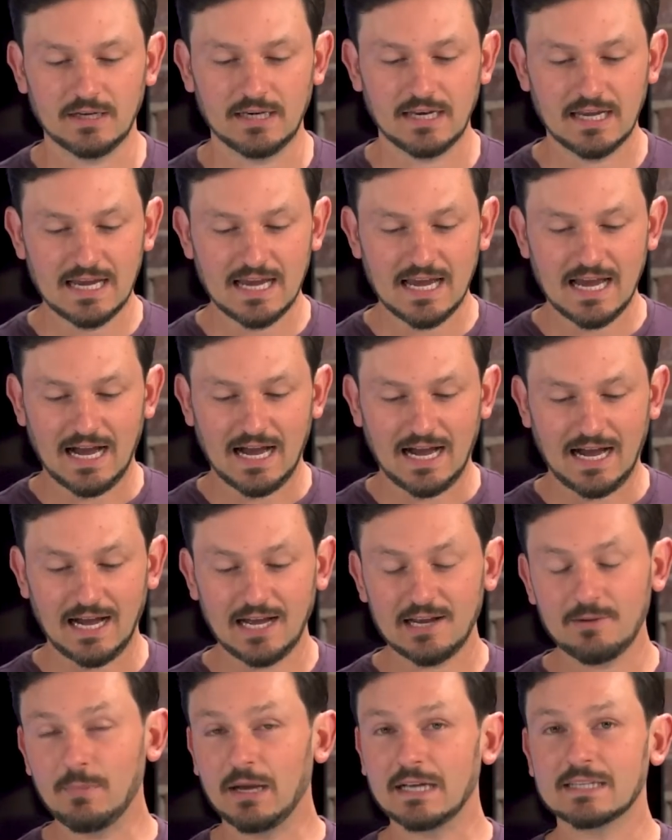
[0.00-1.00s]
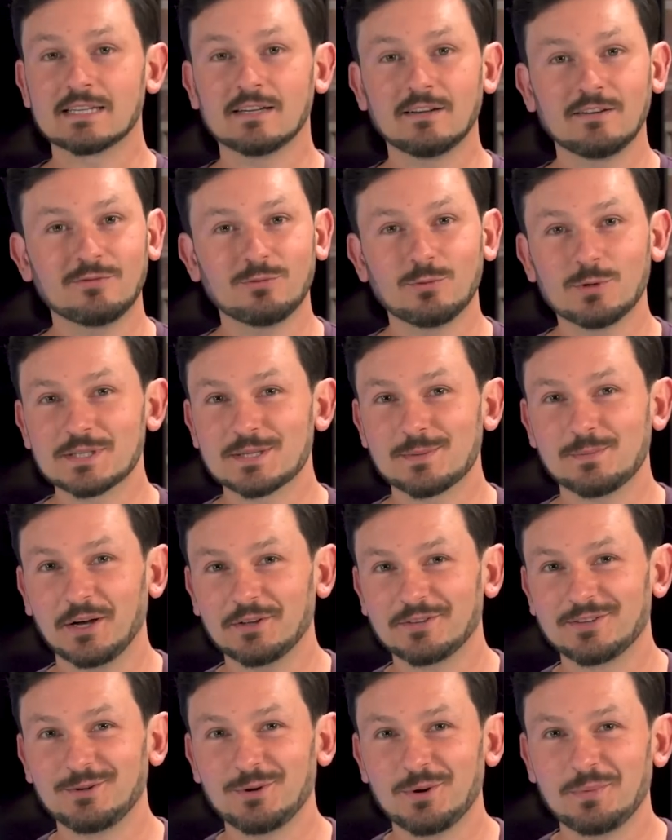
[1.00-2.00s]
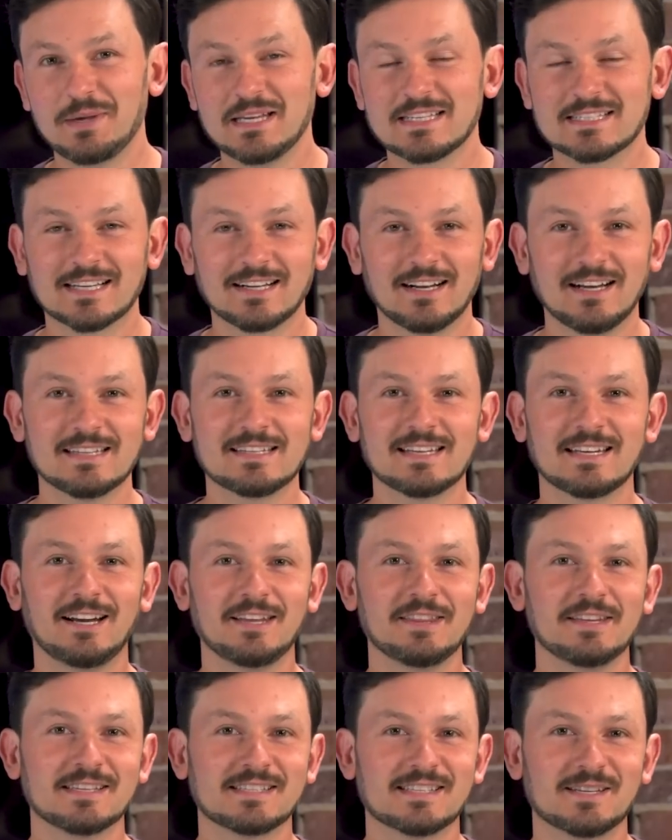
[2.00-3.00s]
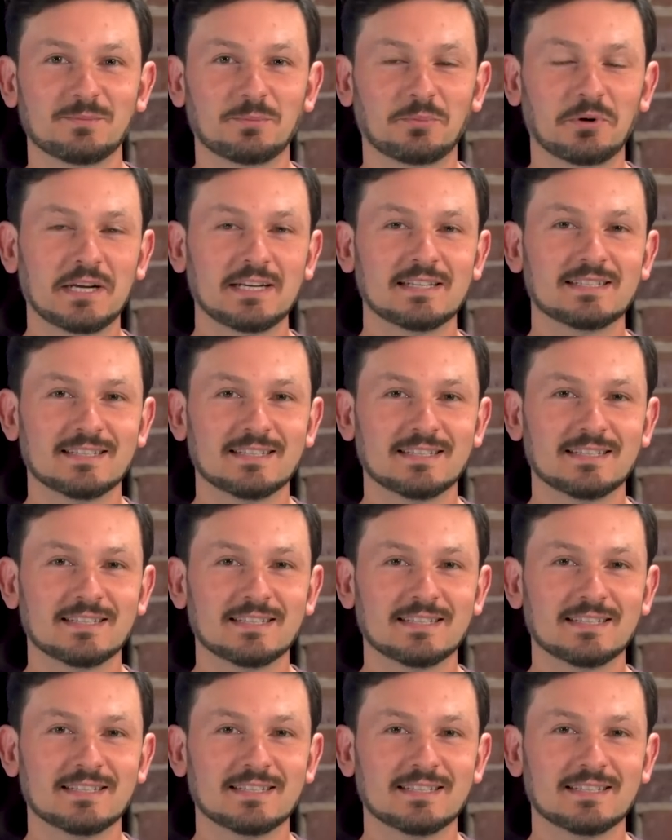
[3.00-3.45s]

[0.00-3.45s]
And I myself was about to do a piece of content on this and bring